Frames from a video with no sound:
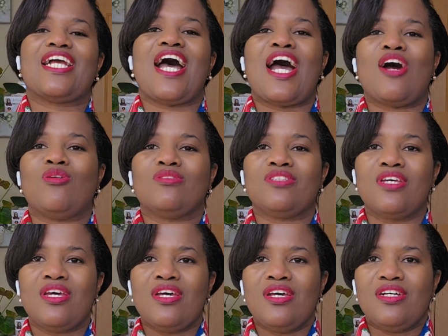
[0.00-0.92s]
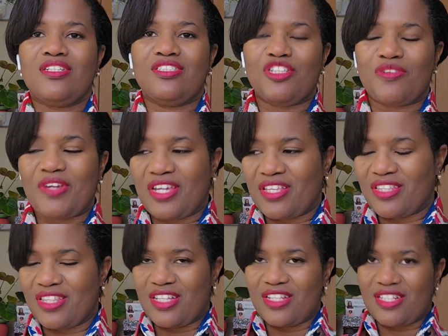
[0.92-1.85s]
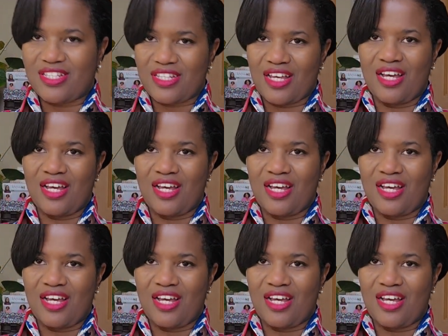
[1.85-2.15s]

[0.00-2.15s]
out during this